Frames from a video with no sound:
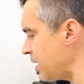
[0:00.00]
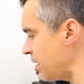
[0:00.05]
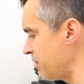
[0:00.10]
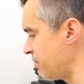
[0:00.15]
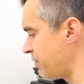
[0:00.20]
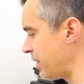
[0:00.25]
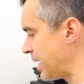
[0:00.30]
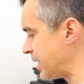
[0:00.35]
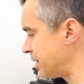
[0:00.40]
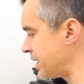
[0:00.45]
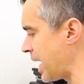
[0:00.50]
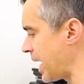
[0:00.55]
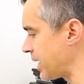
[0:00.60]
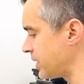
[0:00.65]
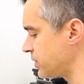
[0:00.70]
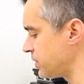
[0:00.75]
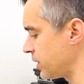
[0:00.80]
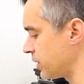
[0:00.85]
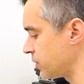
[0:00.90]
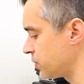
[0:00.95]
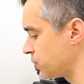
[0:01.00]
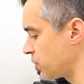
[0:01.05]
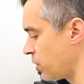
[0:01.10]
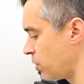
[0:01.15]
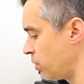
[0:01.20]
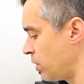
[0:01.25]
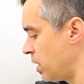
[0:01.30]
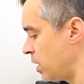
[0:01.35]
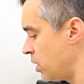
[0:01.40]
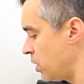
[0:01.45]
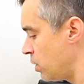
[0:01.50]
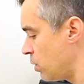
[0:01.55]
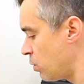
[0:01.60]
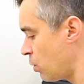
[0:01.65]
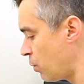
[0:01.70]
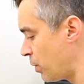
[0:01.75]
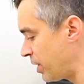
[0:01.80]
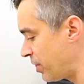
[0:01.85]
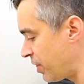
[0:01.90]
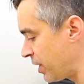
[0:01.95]
fantastic. So
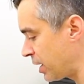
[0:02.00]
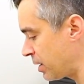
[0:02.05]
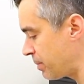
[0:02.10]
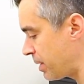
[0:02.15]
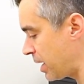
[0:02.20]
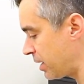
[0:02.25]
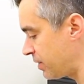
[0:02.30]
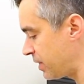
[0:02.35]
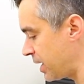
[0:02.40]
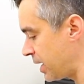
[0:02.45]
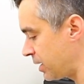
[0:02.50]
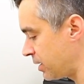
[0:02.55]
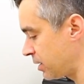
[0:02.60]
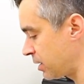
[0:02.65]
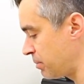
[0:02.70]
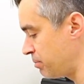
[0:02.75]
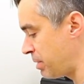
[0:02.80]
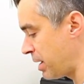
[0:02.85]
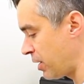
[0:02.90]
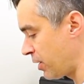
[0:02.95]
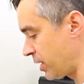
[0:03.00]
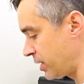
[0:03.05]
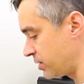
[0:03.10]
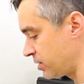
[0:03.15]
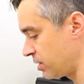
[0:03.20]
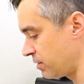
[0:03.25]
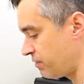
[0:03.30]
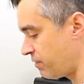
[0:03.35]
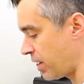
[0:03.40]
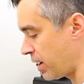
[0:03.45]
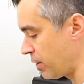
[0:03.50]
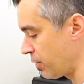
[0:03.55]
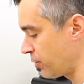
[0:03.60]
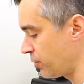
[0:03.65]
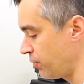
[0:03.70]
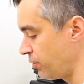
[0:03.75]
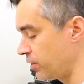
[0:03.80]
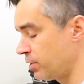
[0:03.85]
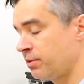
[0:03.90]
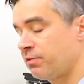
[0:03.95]
when we think about that, comparing it to the Fire
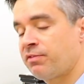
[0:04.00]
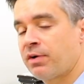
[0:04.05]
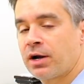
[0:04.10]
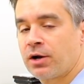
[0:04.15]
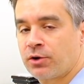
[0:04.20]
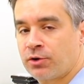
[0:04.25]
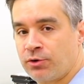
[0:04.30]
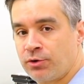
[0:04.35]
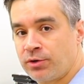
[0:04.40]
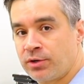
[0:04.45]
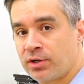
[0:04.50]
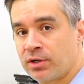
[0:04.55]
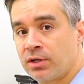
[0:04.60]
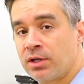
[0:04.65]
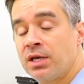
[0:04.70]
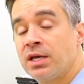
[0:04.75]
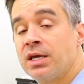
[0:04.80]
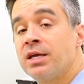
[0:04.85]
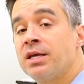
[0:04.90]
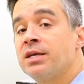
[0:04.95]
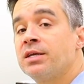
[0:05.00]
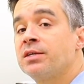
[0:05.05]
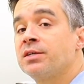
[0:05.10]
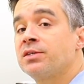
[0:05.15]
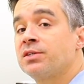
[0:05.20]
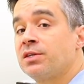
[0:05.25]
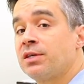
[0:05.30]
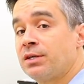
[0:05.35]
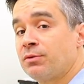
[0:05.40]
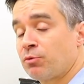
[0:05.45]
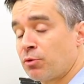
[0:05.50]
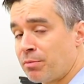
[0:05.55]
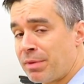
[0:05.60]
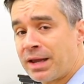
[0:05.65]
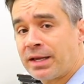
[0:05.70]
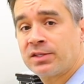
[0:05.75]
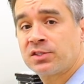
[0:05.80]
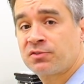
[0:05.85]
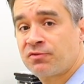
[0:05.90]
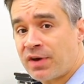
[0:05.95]
Firecuda Fire
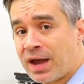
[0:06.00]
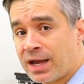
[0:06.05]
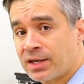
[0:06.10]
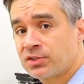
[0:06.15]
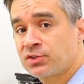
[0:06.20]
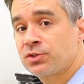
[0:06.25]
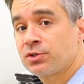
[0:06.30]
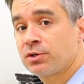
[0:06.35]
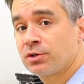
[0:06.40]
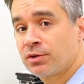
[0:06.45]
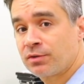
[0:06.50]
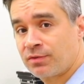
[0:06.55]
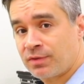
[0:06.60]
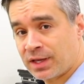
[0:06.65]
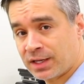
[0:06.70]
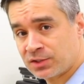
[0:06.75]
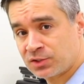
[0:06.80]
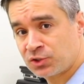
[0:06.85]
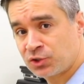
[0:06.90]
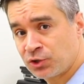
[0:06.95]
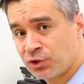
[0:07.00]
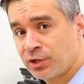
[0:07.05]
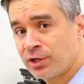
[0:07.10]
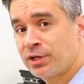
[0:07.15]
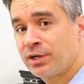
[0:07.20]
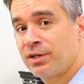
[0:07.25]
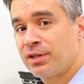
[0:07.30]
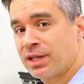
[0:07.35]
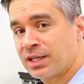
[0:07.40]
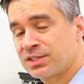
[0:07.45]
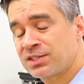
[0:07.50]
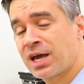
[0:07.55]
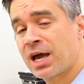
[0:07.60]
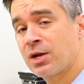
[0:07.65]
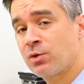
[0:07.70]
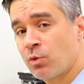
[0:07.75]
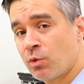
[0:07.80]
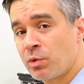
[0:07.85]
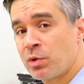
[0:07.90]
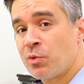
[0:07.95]
remains faster, that's good, that's
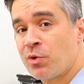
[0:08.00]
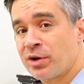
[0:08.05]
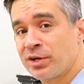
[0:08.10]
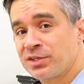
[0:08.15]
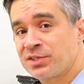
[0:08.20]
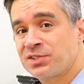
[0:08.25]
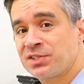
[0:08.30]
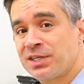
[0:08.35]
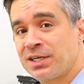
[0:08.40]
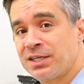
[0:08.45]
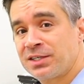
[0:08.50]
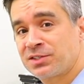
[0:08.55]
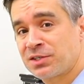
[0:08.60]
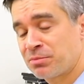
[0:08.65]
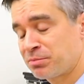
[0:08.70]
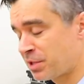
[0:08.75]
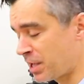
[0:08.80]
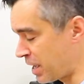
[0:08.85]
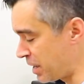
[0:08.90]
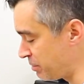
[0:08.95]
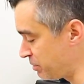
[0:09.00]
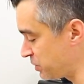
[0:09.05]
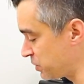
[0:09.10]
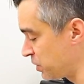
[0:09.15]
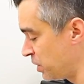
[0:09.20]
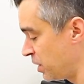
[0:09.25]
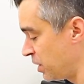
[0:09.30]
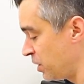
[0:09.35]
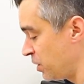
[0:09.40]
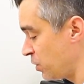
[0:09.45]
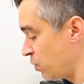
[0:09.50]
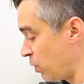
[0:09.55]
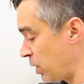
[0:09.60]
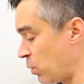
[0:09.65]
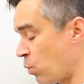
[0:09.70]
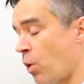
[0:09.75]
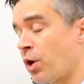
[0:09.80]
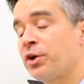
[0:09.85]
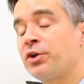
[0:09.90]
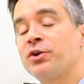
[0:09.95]
kind of what we want to see. Sometimes we
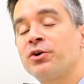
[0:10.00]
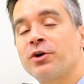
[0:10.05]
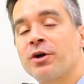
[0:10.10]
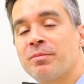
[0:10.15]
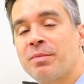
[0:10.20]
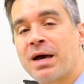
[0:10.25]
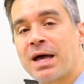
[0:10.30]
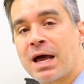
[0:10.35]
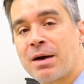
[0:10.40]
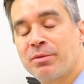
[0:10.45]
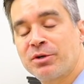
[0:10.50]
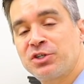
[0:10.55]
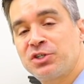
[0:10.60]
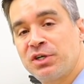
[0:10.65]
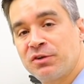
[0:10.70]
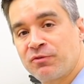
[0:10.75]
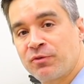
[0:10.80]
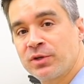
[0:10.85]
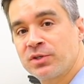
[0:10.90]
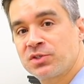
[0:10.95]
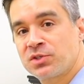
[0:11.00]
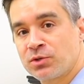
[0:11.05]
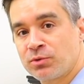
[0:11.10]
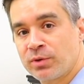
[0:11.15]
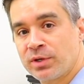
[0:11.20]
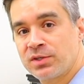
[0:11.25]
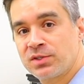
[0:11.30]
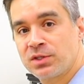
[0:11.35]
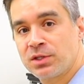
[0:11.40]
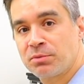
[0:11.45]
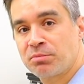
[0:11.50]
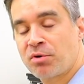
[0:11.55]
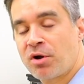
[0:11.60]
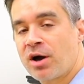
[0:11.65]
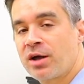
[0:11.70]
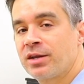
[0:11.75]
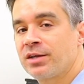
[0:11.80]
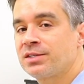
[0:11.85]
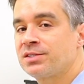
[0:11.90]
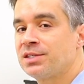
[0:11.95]
wonder about how much difference there is in the
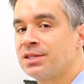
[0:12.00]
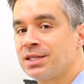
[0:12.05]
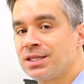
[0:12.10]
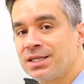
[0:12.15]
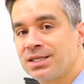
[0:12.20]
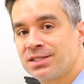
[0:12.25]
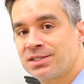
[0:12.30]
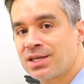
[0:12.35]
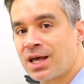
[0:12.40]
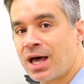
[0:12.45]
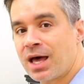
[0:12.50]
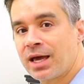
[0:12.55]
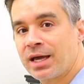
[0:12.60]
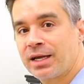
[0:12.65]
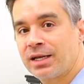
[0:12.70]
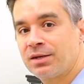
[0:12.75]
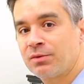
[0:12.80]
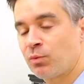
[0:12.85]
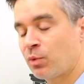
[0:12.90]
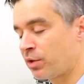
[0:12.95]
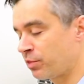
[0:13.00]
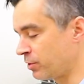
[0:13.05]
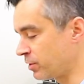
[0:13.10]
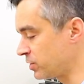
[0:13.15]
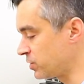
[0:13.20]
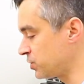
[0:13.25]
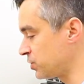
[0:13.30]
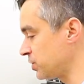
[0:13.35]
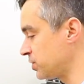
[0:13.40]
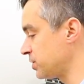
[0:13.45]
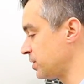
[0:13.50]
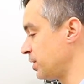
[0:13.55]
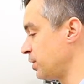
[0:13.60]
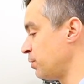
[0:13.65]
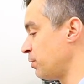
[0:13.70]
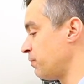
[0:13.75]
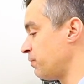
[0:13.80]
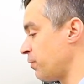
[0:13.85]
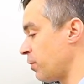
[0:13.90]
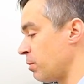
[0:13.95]
products and the design, whether it's just a
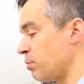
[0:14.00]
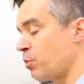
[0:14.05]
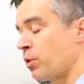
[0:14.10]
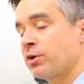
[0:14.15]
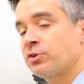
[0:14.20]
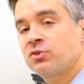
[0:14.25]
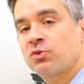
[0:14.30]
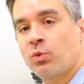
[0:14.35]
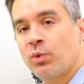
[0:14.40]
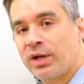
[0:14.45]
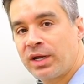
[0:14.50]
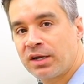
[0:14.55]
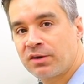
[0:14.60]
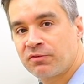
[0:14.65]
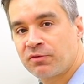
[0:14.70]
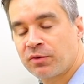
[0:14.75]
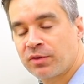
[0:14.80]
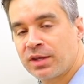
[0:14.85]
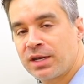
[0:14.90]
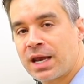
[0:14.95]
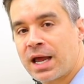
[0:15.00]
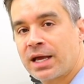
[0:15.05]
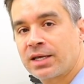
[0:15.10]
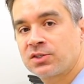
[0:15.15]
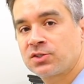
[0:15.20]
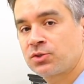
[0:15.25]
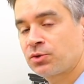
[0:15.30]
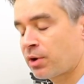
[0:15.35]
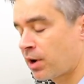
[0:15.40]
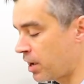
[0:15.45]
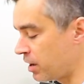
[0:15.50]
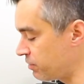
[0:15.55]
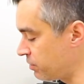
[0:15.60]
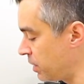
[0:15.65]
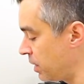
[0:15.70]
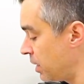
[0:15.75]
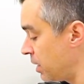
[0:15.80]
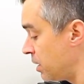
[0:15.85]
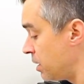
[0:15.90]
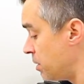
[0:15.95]
little firmware tweak for the NAS drive.
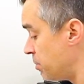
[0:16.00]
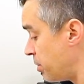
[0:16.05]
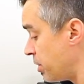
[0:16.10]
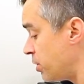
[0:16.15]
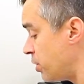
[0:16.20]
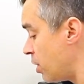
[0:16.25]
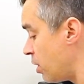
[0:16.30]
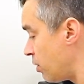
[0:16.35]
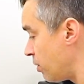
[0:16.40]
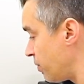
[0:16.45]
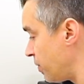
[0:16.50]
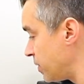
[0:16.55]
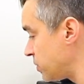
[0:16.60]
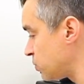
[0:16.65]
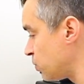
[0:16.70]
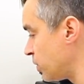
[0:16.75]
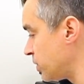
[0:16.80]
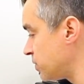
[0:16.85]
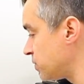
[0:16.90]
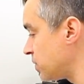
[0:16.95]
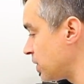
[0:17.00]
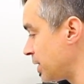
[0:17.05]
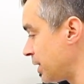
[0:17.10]
But no, this one's a